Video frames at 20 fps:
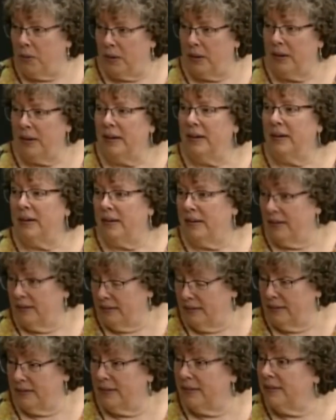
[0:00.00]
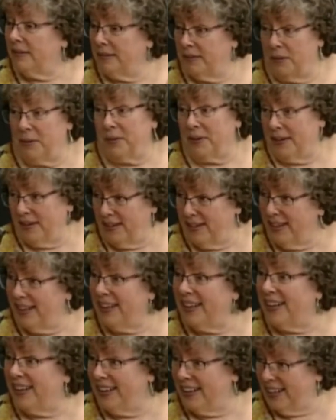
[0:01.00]
Yes. That was
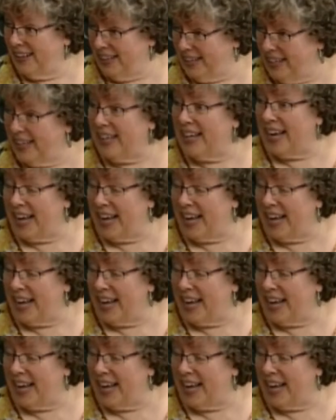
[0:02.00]
a great evening.